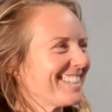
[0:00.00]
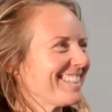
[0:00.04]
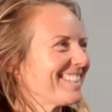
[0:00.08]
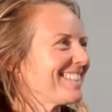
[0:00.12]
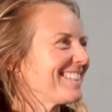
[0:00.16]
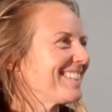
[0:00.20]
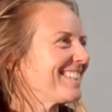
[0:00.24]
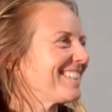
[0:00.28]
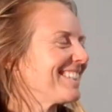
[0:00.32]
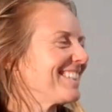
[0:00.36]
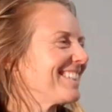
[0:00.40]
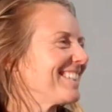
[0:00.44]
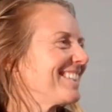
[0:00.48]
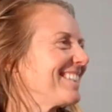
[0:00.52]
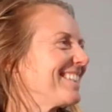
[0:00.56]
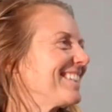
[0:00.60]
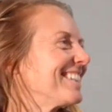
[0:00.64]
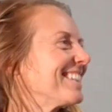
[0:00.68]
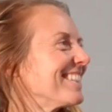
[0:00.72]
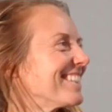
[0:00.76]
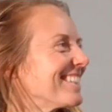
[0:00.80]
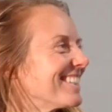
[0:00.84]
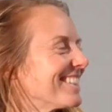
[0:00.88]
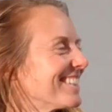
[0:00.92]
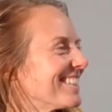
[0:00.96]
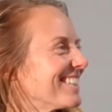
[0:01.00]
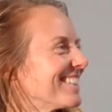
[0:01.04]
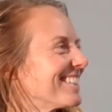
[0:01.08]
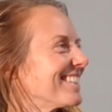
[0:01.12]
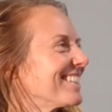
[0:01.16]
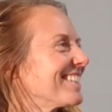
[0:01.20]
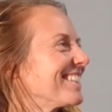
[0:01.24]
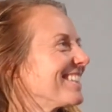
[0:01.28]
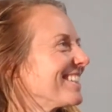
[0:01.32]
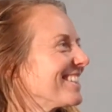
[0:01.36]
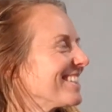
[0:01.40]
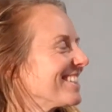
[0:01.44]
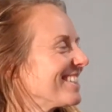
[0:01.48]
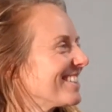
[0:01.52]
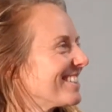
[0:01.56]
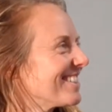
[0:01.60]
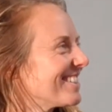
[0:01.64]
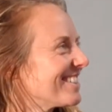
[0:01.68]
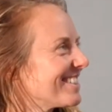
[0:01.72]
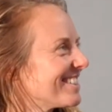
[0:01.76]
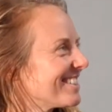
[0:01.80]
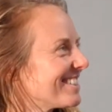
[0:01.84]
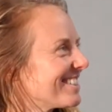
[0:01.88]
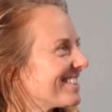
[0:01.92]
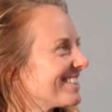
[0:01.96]

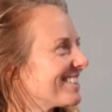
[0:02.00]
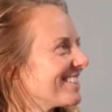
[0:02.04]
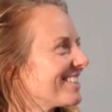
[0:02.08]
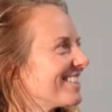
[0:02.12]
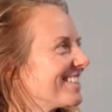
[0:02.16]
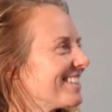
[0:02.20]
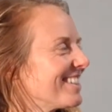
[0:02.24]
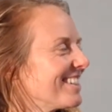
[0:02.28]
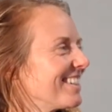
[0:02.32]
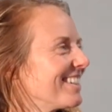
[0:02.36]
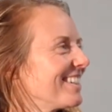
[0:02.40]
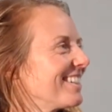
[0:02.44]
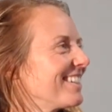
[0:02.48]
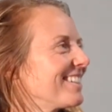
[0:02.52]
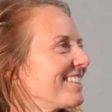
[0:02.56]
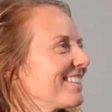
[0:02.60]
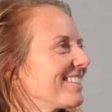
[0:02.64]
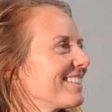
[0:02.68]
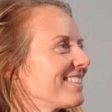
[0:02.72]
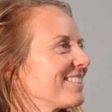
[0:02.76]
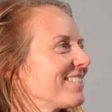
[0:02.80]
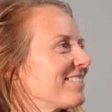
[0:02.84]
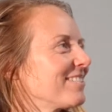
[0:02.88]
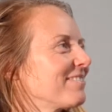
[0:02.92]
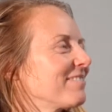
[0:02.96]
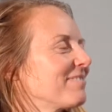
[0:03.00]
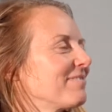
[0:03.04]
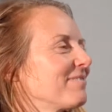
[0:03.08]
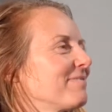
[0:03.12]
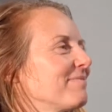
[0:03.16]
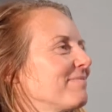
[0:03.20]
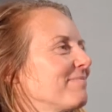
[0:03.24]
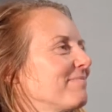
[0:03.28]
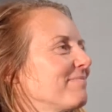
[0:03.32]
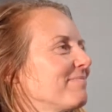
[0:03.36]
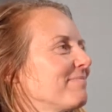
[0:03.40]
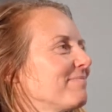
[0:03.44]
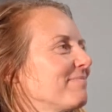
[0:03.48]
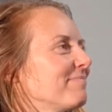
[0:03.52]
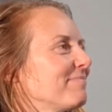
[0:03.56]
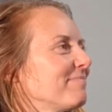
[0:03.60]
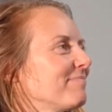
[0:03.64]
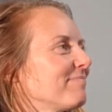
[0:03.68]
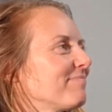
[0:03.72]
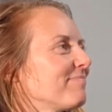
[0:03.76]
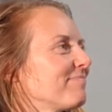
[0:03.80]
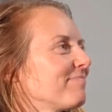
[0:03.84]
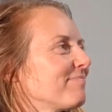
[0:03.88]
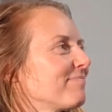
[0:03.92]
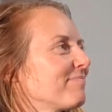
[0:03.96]

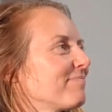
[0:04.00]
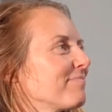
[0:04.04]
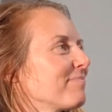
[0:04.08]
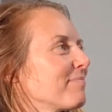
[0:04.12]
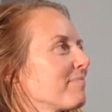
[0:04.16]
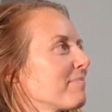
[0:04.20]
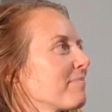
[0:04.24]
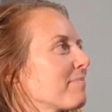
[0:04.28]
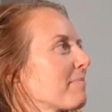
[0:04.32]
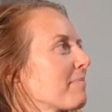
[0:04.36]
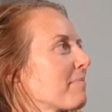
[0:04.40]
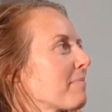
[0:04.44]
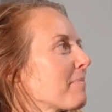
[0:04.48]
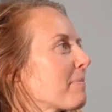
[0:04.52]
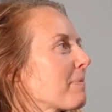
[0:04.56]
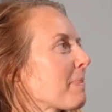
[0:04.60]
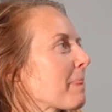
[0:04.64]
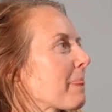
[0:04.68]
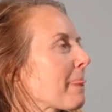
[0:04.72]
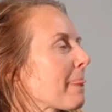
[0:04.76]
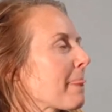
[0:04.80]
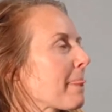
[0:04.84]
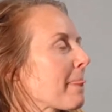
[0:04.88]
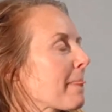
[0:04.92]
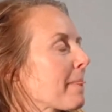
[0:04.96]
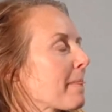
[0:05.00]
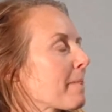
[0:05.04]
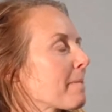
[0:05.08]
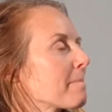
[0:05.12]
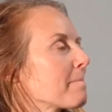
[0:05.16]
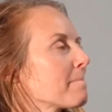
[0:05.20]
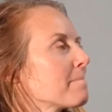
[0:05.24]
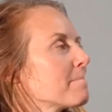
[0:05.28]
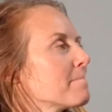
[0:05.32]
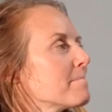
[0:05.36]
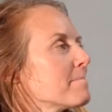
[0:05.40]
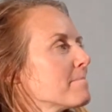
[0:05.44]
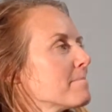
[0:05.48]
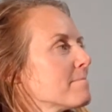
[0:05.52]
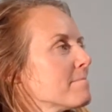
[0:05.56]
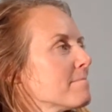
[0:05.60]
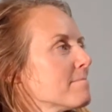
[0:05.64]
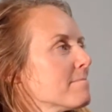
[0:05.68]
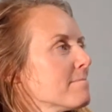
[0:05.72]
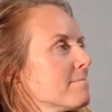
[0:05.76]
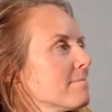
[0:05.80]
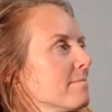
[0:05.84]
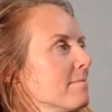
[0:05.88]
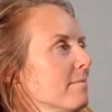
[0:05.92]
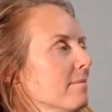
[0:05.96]

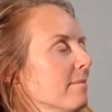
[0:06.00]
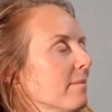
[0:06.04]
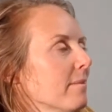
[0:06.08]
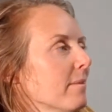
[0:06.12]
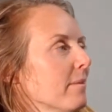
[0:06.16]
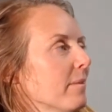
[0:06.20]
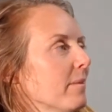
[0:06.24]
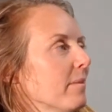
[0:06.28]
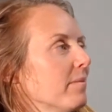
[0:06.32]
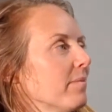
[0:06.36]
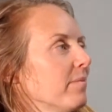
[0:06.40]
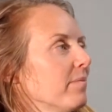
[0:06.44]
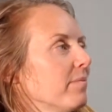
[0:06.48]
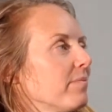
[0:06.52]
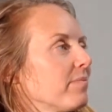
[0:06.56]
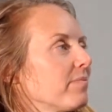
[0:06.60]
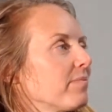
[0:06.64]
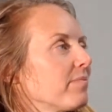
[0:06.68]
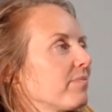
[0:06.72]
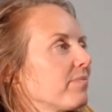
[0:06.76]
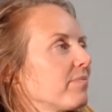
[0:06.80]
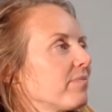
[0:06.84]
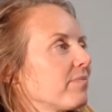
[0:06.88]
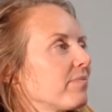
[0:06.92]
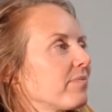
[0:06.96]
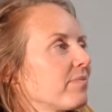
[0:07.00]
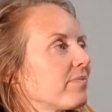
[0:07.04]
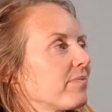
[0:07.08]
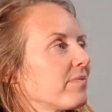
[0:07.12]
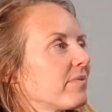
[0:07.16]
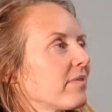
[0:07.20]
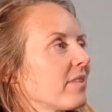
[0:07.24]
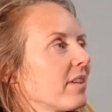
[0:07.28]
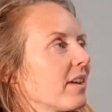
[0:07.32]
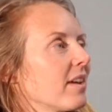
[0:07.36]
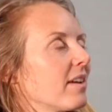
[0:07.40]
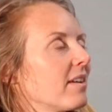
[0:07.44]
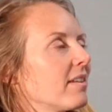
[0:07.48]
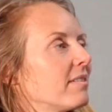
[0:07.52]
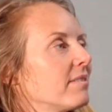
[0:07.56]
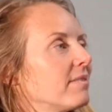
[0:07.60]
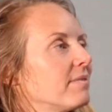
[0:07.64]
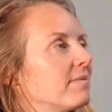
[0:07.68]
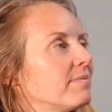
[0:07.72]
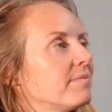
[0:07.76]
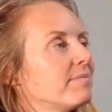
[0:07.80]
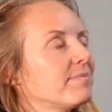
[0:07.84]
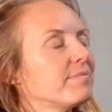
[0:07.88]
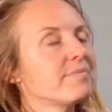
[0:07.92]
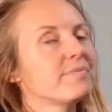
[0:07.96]
No words are spoken by the person on screen.